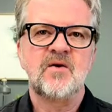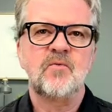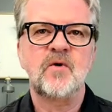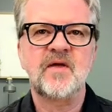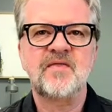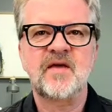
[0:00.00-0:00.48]

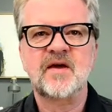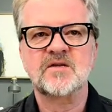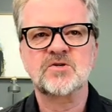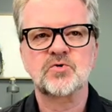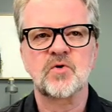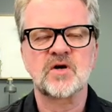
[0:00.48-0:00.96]
with the
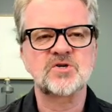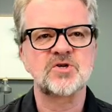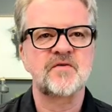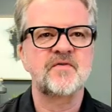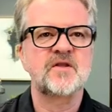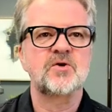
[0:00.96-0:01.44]

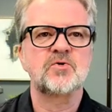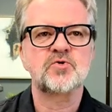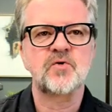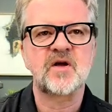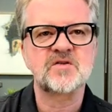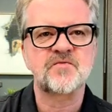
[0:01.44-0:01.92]
construction of a new
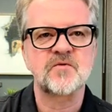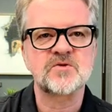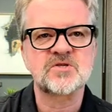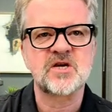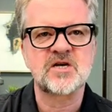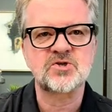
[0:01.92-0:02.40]
transfer
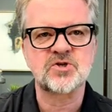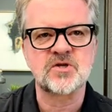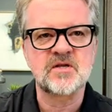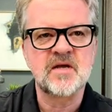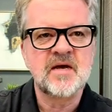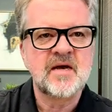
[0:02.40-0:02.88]

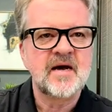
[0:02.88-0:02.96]
station.